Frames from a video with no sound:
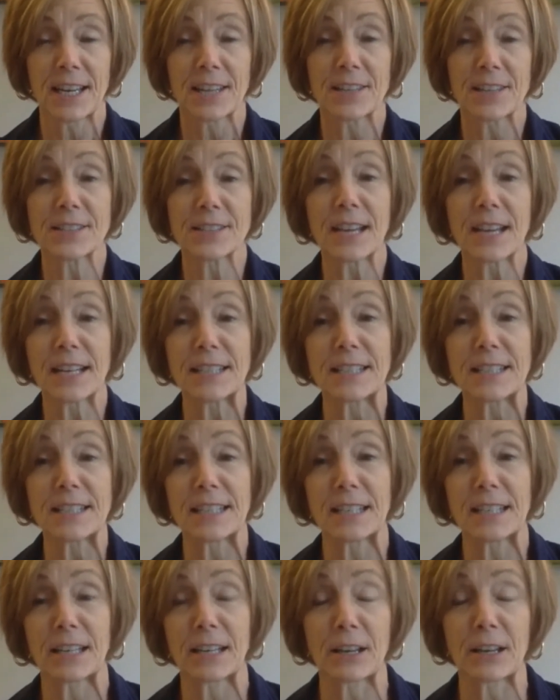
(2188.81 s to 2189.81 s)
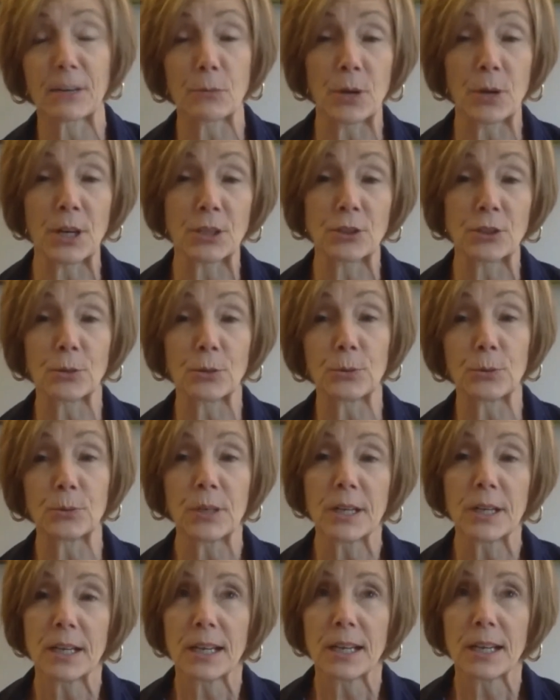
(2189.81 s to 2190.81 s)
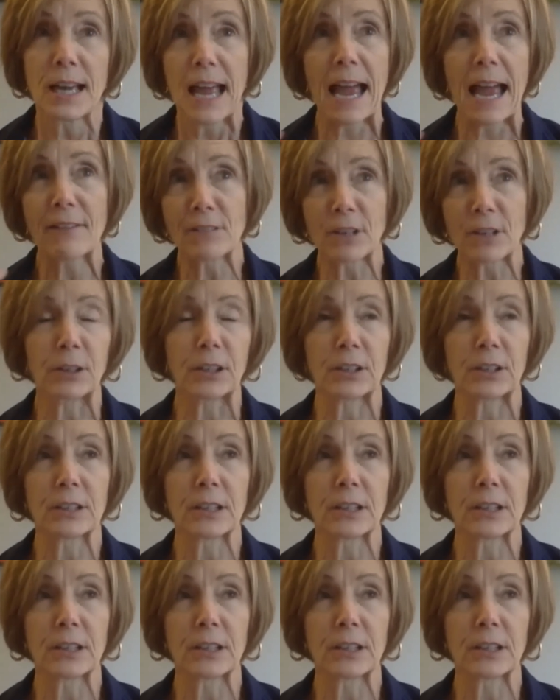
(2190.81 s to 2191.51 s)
This idea when you have a